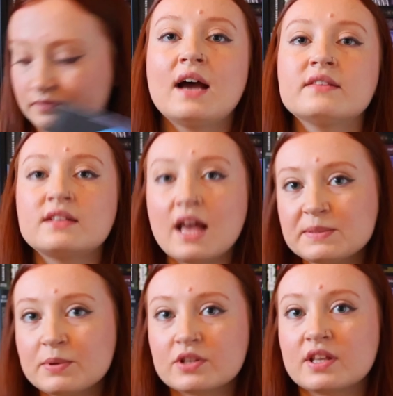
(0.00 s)
And the
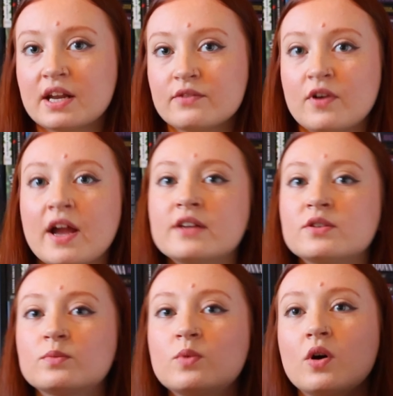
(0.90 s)
last book that I
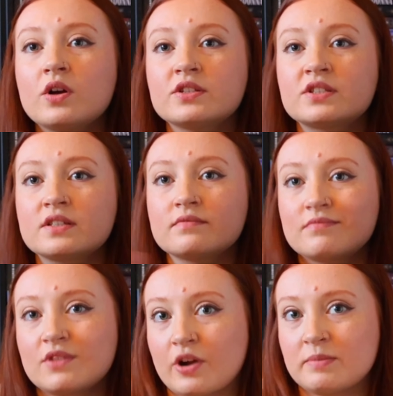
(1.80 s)
read was
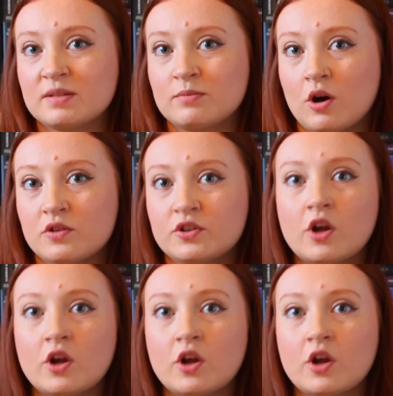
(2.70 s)
The Crimson Moth.